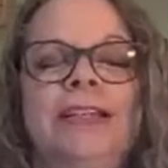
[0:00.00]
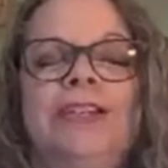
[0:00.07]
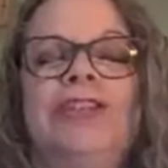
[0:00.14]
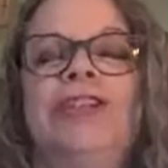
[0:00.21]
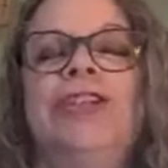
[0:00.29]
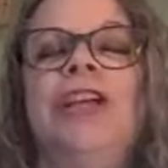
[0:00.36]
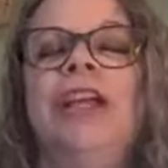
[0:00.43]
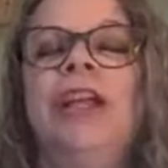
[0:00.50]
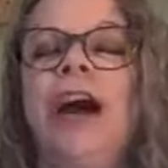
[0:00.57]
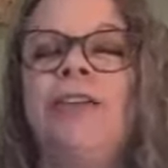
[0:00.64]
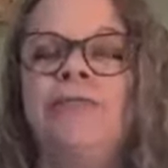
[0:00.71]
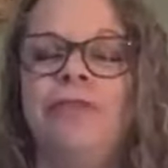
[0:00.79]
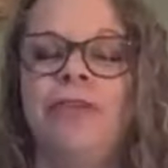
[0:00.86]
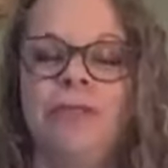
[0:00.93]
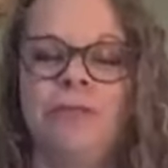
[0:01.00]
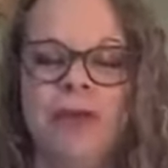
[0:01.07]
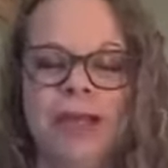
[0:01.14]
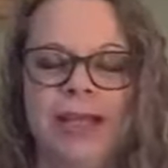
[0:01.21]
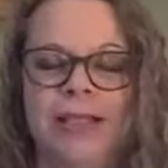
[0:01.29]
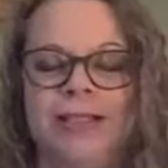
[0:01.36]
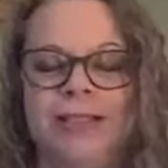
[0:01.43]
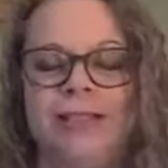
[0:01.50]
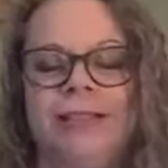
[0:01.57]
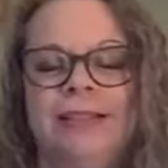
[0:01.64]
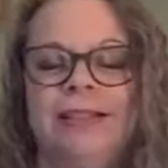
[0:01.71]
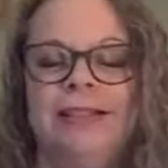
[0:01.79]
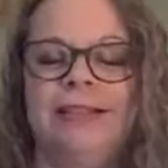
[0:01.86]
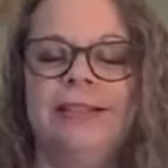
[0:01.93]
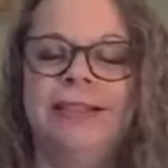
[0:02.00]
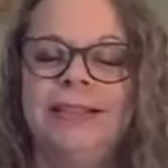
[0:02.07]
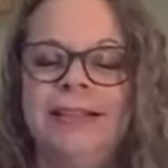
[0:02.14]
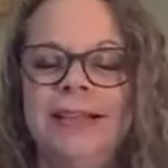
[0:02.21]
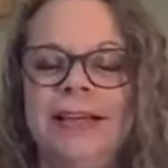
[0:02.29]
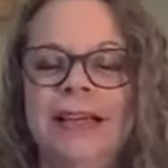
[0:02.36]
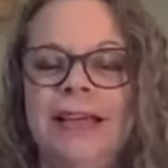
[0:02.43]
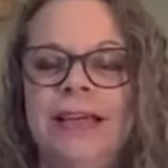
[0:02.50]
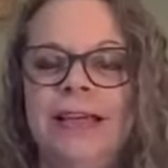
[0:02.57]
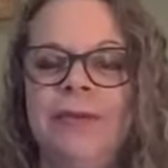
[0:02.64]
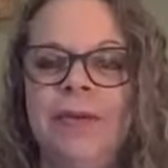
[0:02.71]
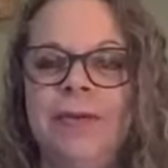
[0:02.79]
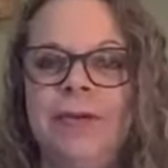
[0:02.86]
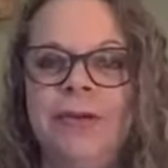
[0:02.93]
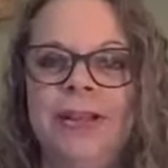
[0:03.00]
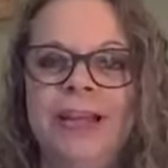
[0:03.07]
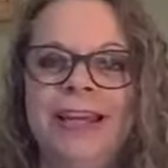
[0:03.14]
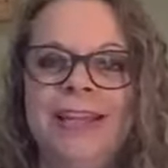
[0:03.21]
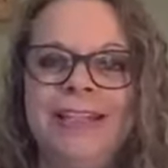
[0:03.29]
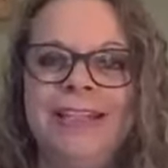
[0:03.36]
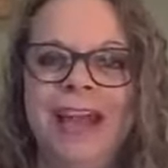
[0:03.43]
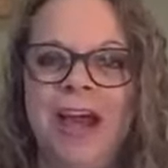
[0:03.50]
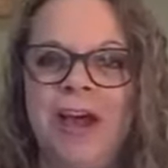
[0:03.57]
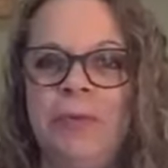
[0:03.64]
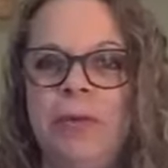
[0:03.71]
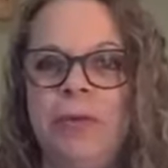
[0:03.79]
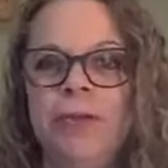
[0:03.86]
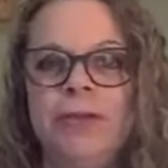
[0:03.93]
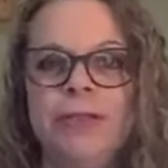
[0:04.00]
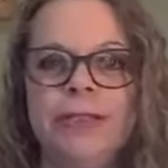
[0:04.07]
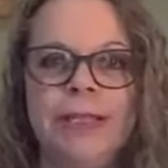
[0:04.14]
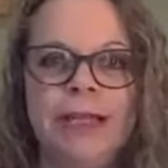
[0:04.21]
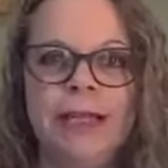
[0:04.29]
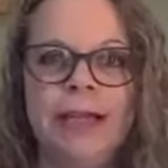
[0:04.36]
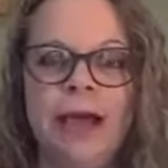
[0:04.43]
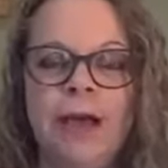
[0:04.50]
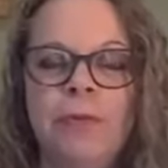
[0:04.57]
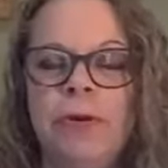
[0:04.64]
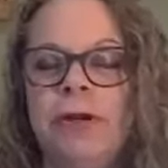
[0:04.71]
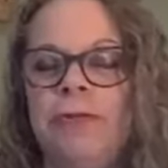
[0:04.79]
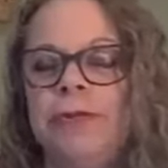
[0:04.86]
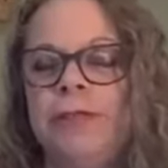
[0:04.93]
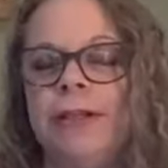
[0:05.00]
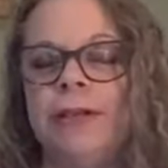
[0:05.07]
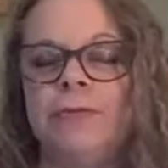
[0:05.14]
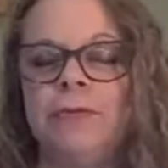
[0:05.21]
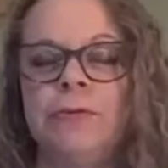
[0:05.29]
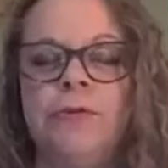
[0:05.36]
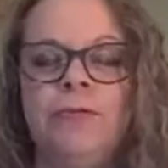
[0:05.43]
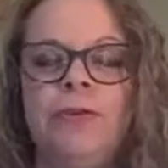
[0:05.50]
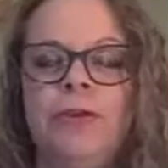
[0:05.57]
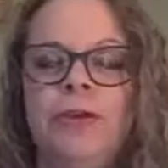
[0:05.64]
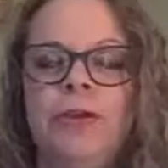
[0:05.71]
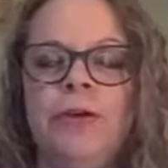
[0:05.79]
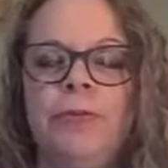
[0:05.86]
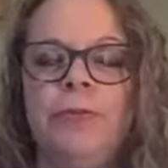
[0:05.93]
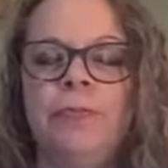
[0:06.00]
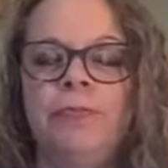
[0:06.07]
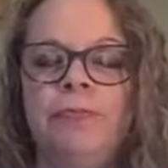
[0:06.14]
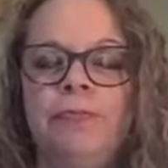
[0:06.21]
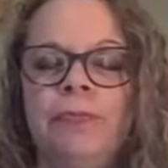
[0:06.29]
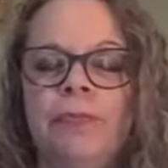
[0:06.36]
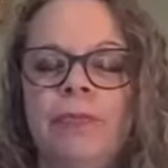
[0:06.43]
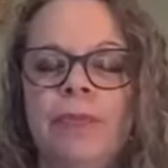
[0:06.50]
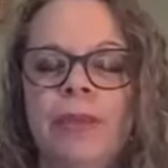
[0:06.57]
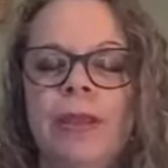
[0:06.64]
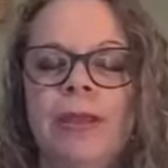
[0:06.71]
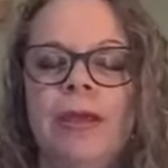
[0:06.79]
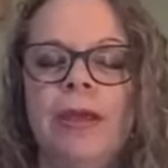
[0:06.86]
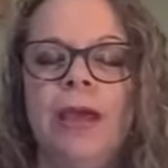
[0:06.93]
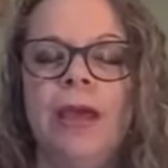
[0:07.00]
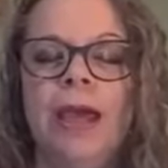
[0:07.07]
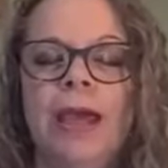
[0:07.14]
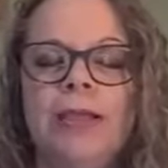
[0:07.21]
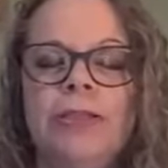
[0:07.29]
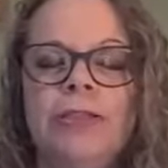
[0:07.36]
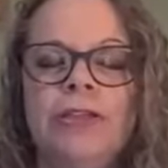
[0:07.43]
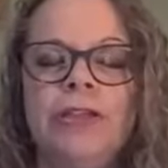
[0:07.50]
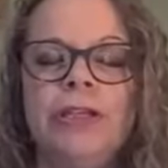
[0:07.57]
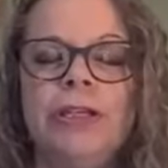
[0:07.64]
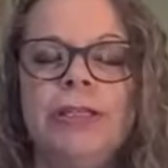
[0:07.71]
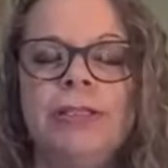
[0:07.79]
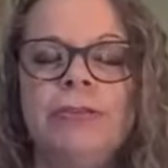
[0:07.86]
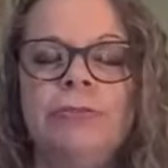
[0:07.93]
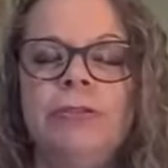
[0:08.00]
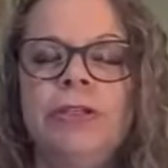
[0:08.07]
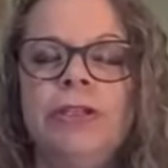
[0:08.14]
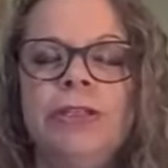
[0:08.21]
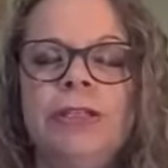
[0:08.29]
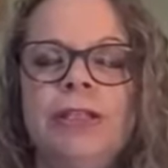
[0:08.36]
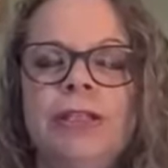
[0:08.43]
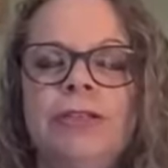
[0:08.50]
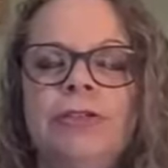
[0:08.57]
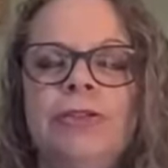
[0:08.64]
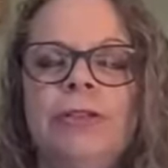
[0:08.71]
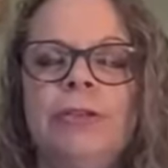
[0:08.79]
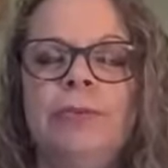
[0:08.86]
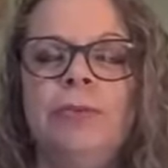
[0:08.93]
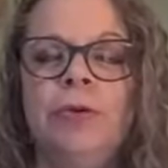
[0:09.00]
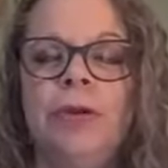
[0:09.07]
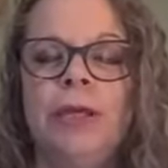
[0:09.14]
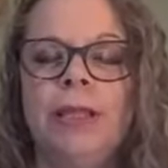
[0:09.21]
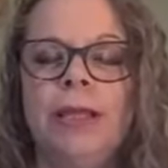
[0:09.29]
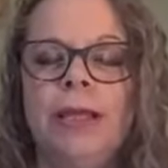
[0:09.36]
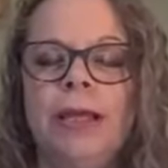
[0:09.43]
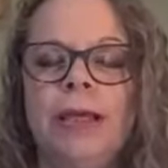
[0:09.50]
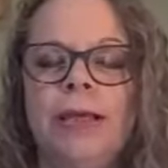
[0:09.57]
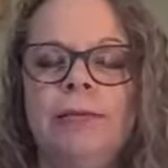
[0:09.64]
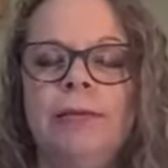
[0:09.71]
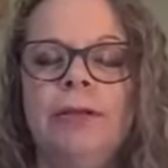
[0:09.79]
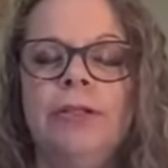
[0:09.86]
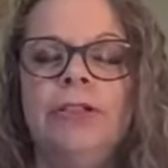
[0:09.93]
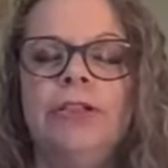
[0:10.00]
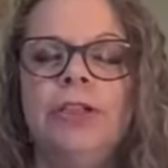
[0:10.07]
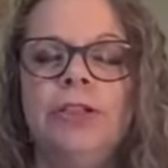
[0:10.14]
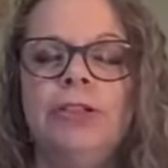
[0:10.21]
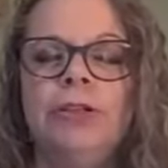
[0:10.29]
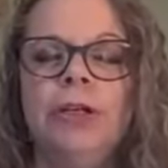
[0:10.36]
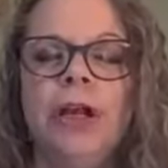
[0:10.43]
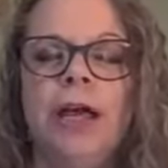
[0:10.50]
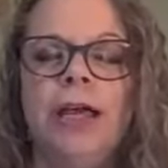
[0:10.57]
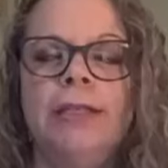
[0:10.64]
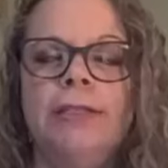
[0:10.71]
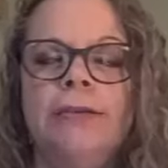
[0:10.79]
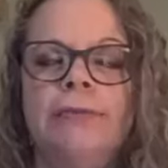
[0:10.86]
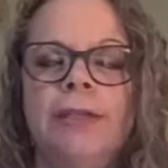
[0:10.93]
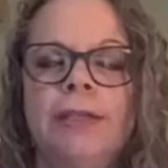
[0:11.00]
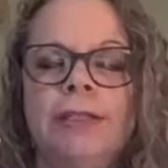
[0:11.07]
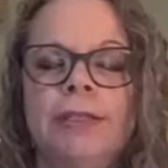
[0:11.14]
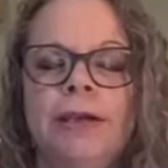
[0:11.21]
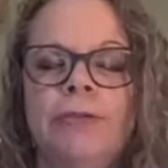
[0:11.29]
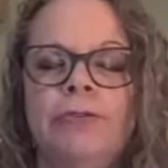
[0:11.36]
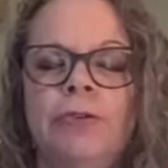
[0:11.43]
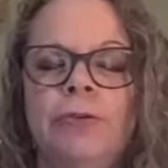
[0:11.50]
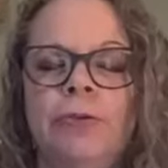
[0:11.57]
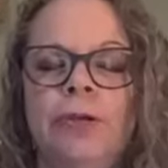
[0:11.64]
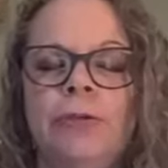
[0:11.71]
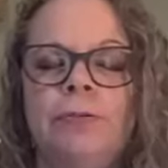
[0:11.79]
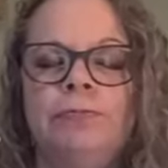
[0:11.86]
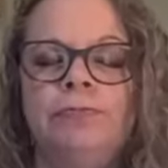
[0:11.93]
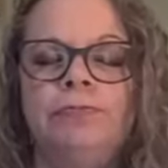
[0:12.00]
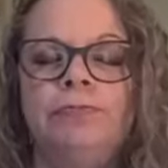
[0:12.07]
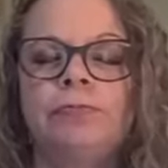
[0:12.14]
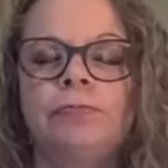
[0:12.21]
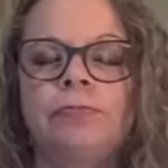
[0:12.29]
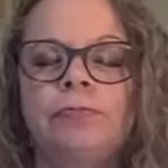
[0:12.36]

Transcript: kind of shut off for a minute, Maybe you're lying down, maybe you're sitting up, whatever's comfortable for you. And just, we're just going to do some breathing. You can shut your eyes if that's comfortable.